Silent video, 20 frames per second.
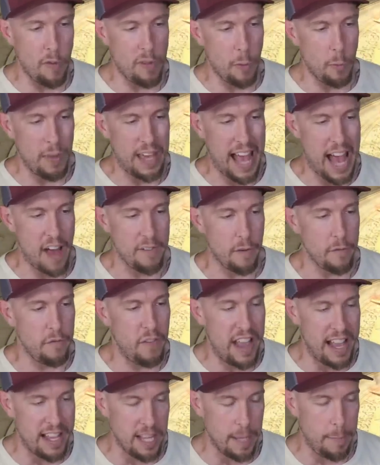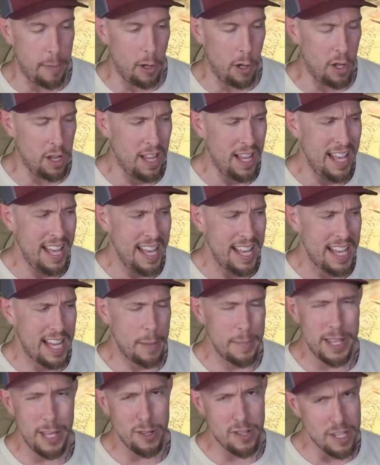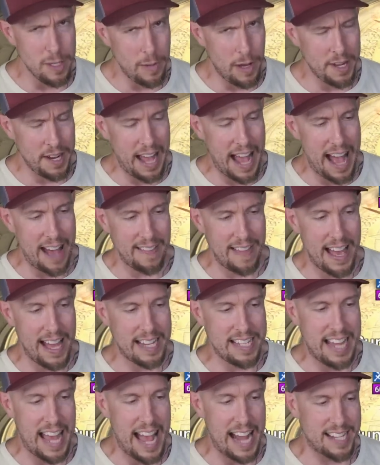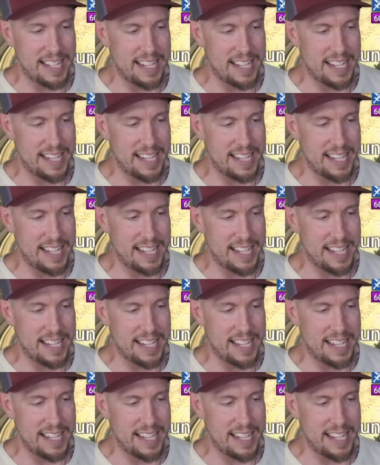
that we have available, and I'm going to use them on an ally attack